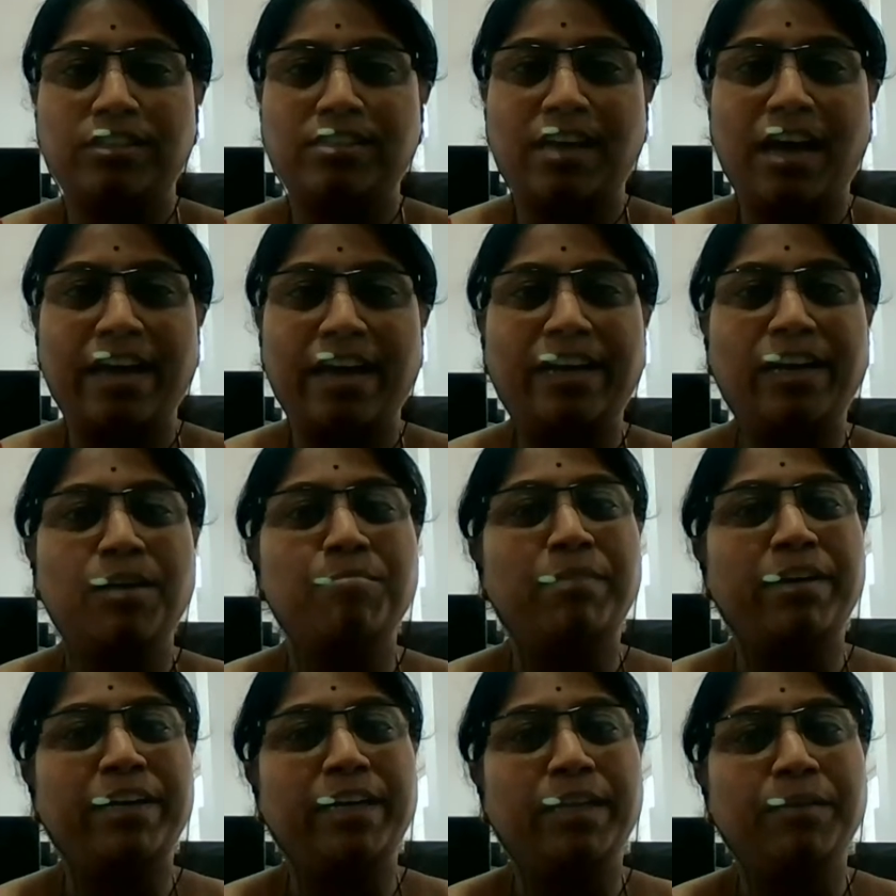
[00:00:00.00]

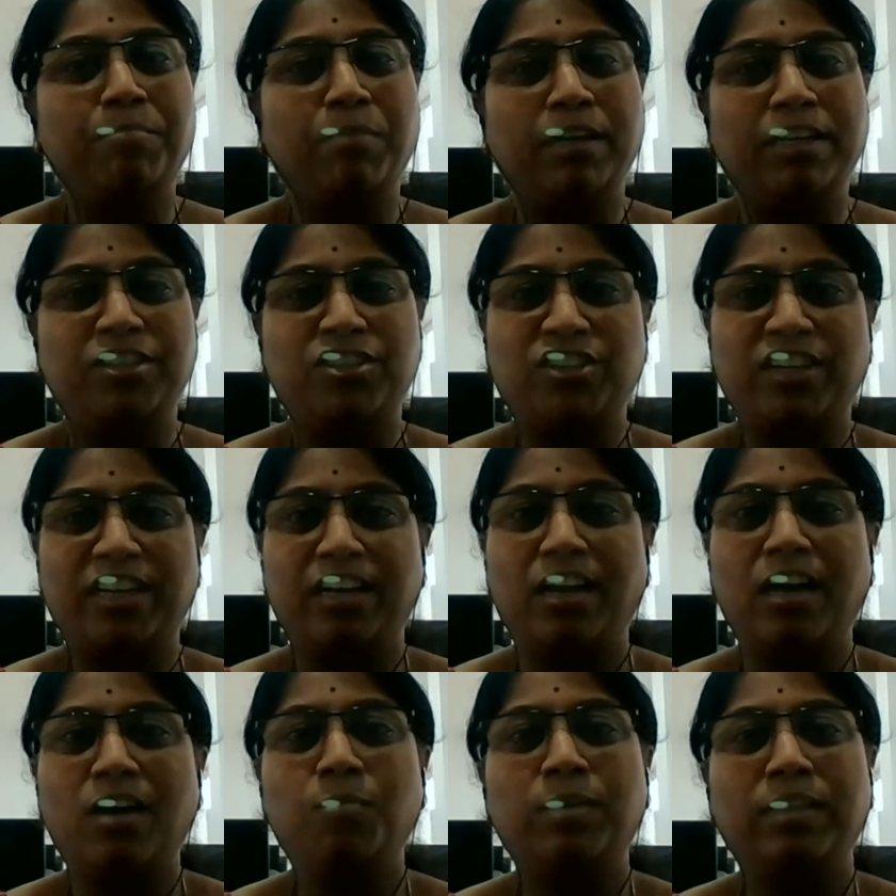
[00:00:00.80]
Sairam Reddy
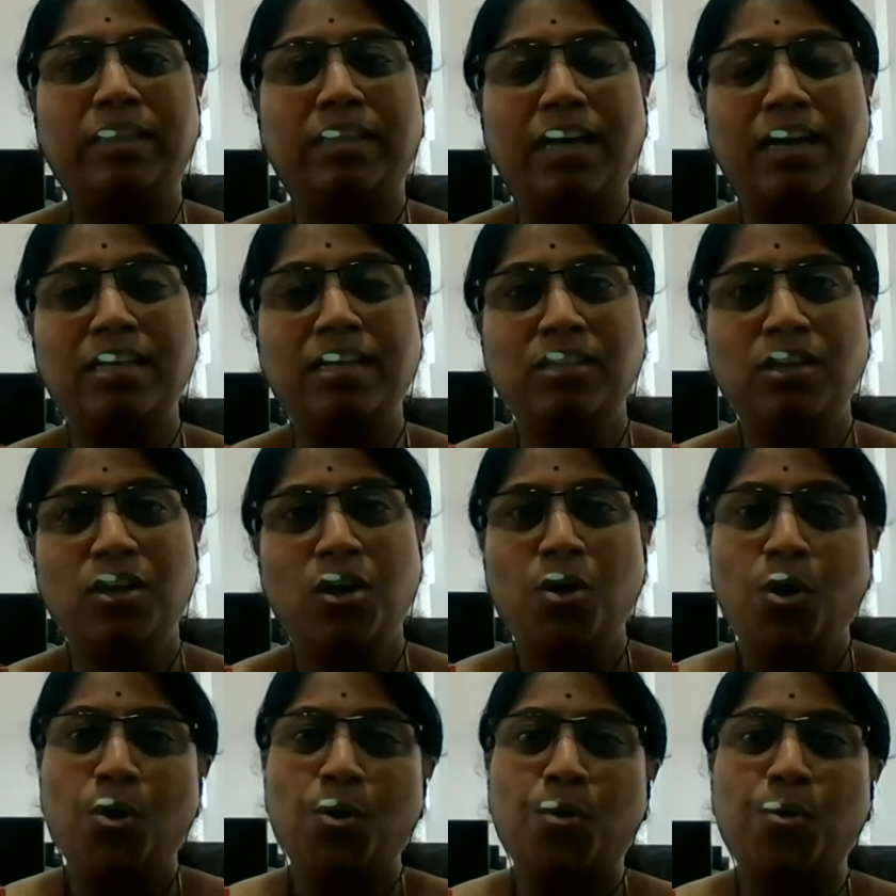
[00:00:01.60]
Palicherla with us,
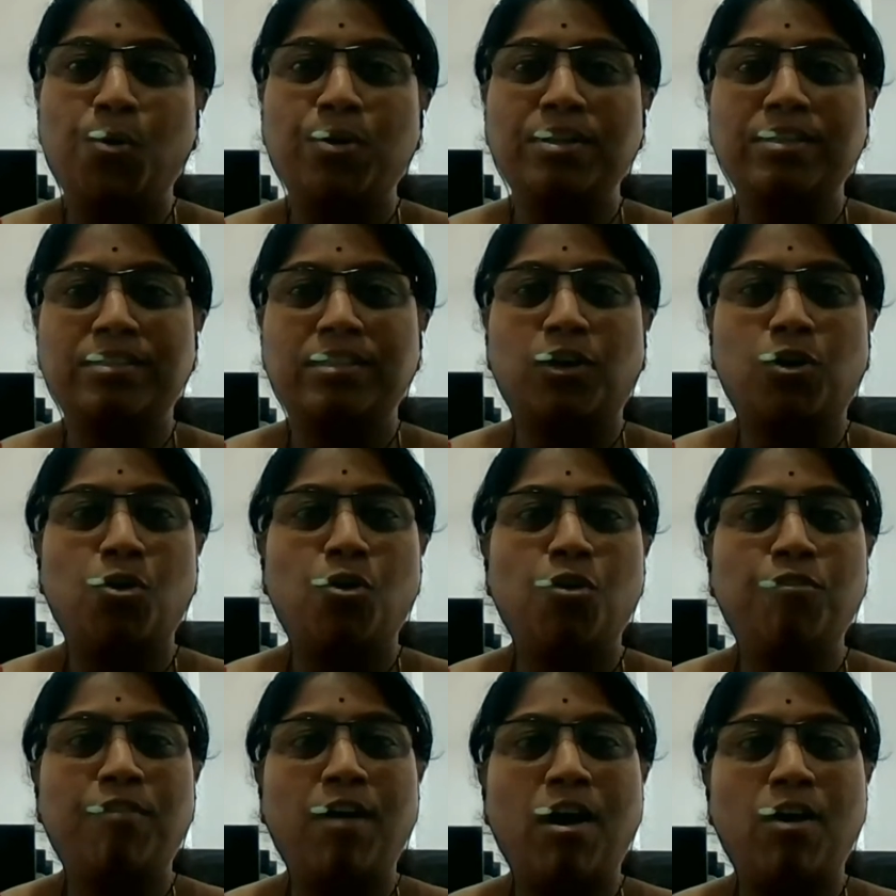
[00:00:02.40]
who is the
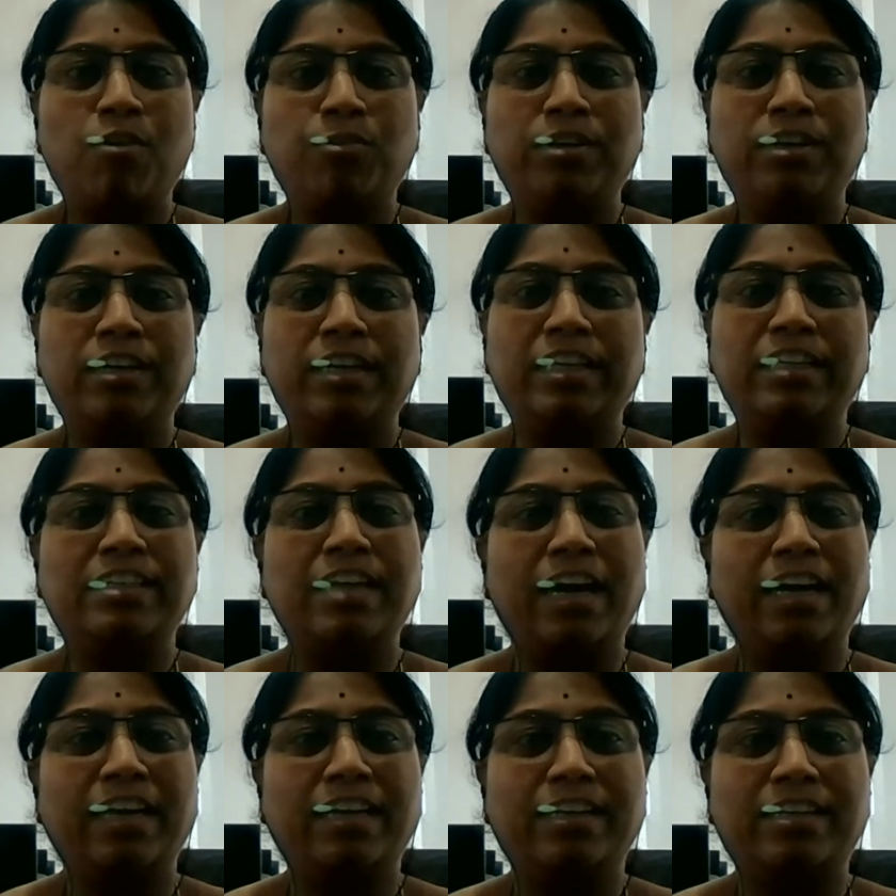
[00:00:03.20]
co-founder and
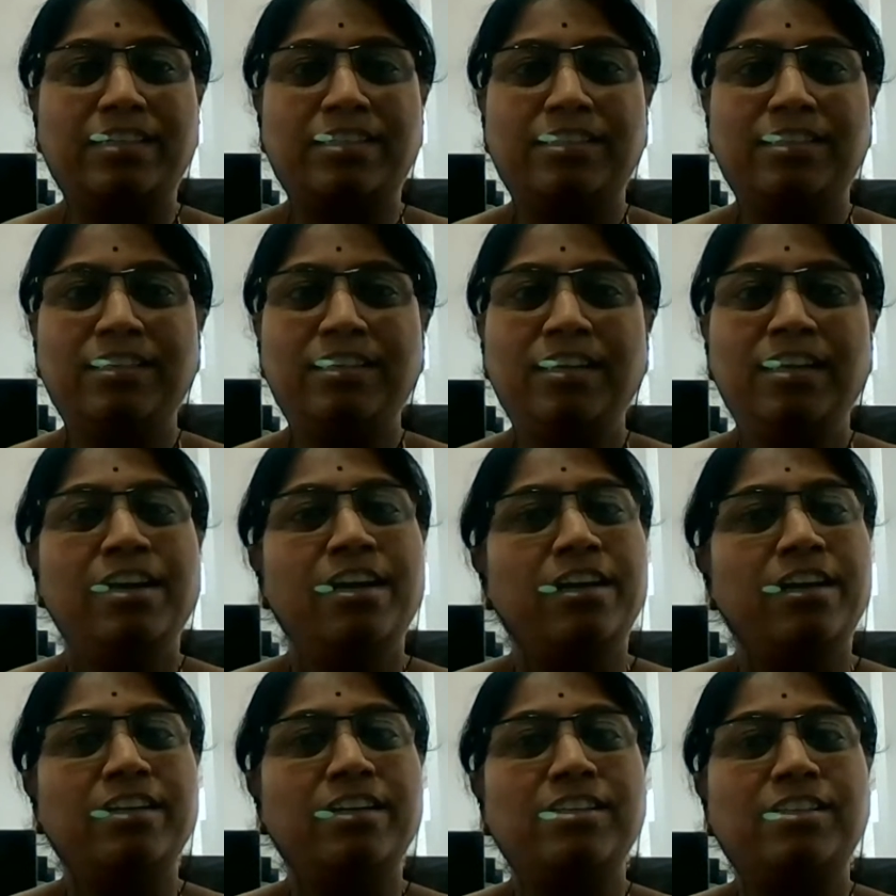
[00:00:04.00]
director,
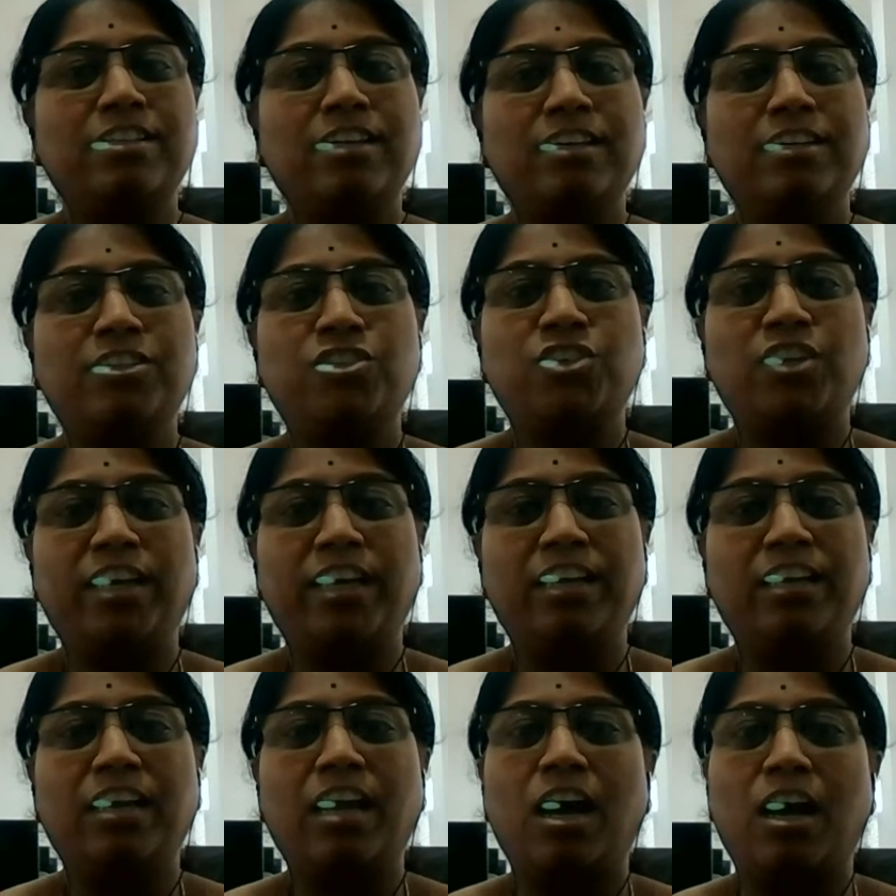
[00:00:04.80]
research
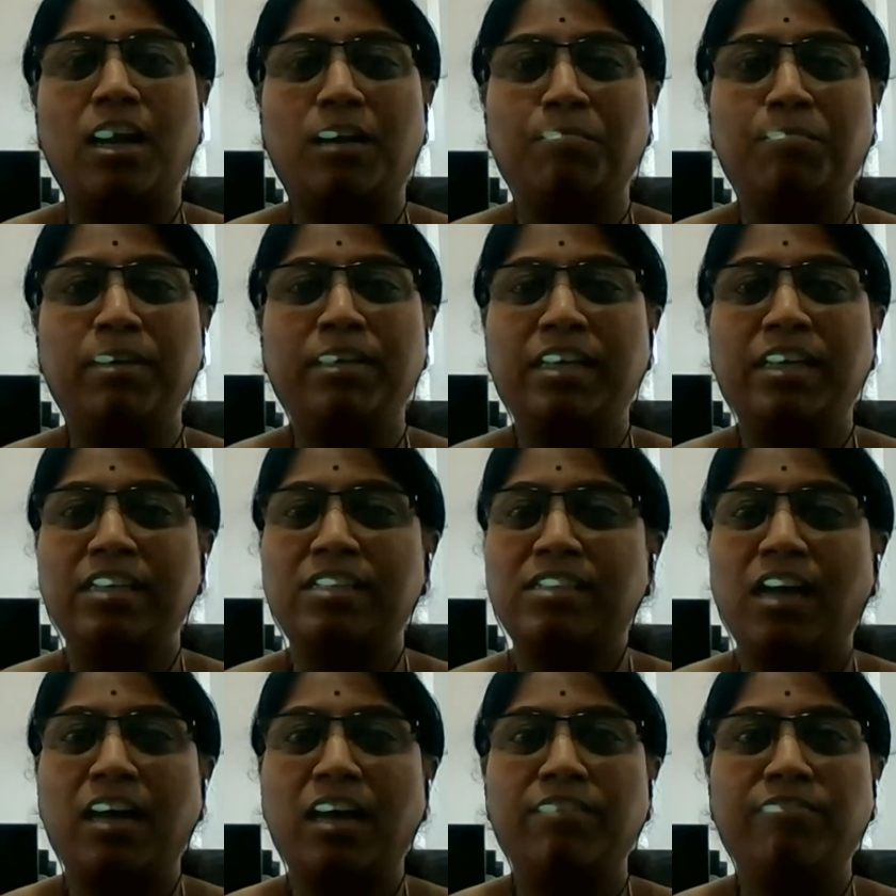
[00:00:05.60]
in Urban
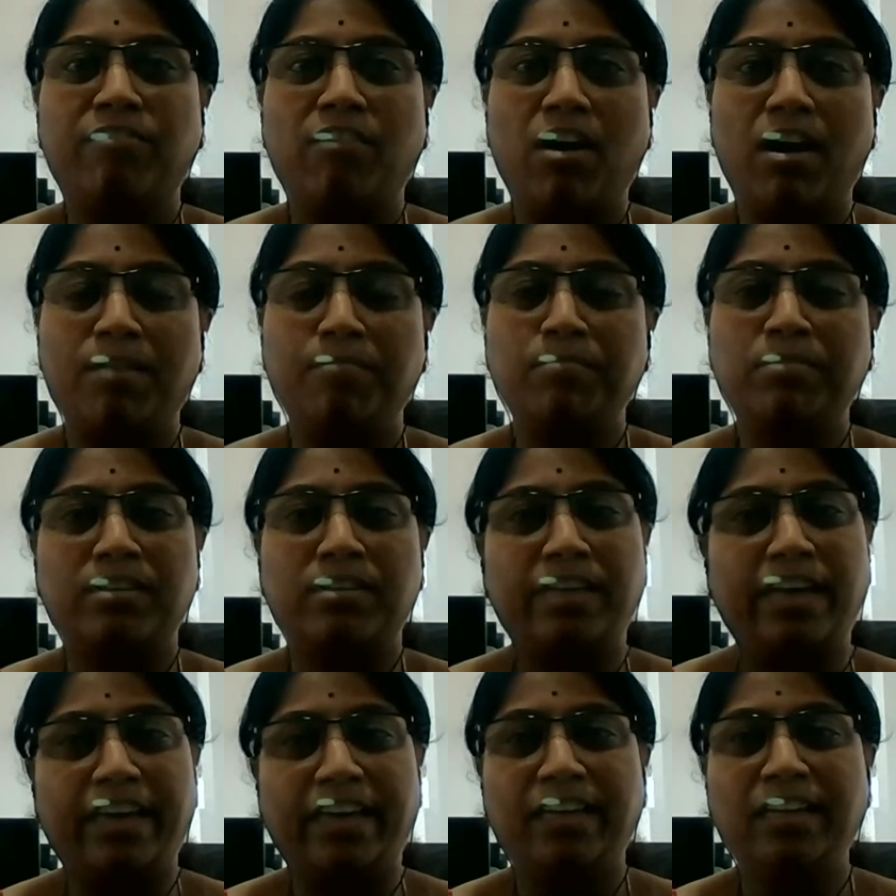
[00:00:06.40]
Kissan Farms,
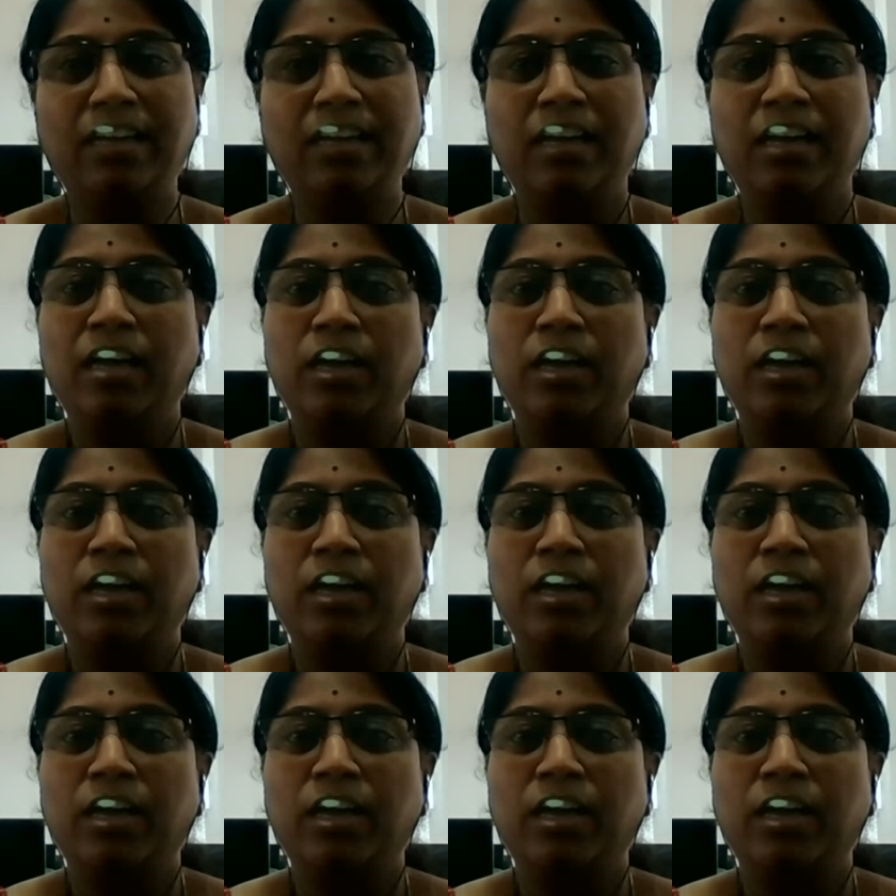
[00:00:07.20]
Inc.,